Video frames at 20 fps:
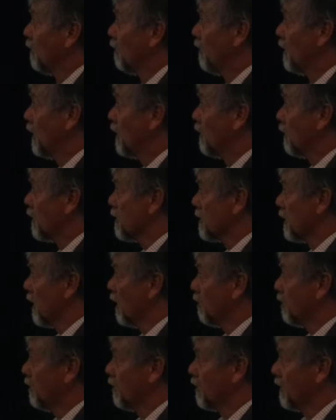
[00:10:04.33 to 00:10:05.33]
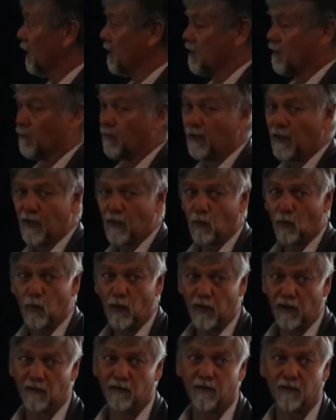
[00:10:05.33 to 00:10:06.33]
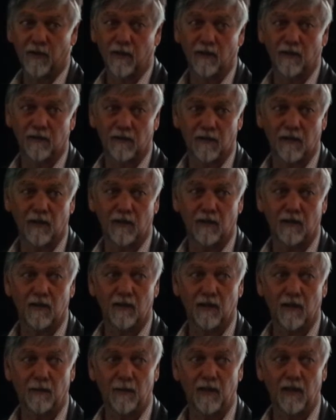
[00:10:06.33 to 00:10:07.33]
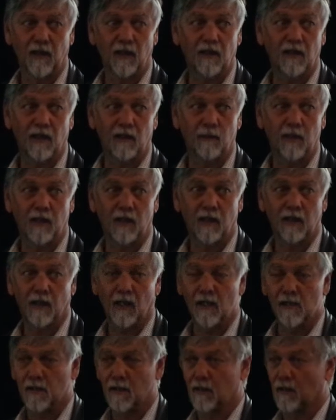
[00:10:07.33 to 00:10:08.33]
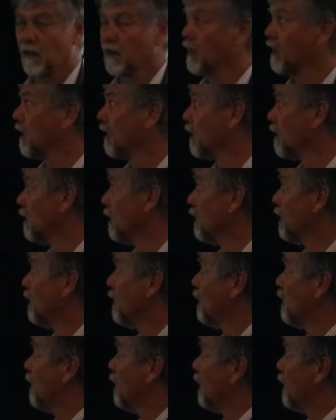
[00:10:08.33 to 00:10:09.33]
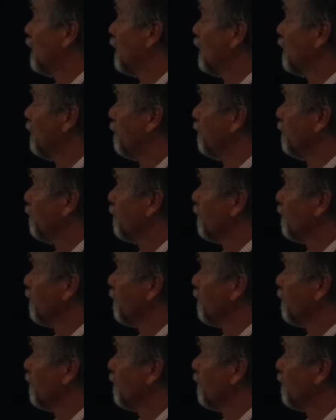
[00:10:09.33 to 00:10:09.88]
Really good example. That's a really weird fruit, right? I mean, you don't get many cases like that.